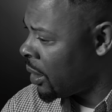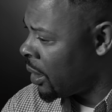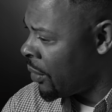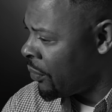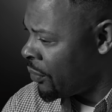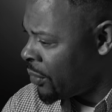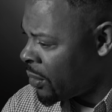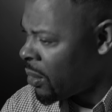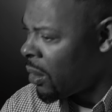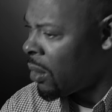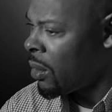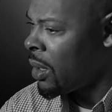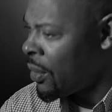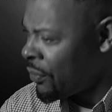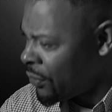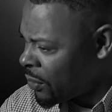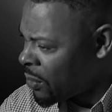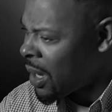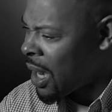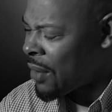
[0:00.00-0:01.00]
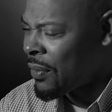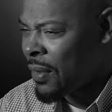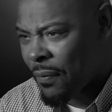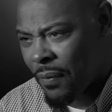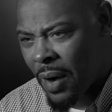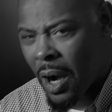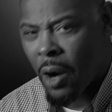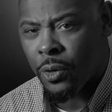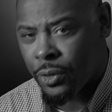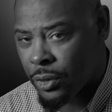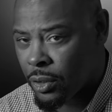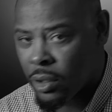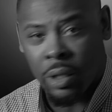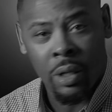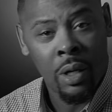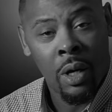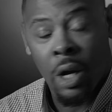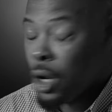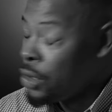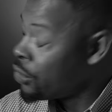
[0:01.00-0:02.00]
if you have a voucher,
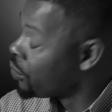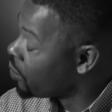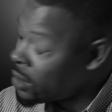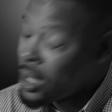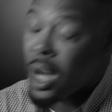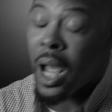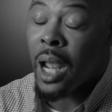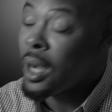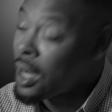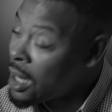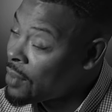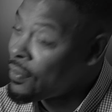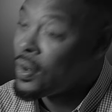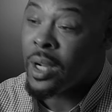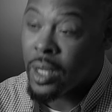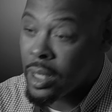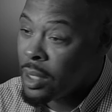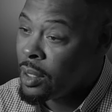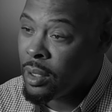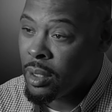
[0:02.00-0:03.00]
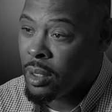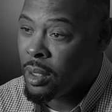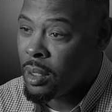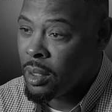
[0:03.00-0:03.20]
you're not living here.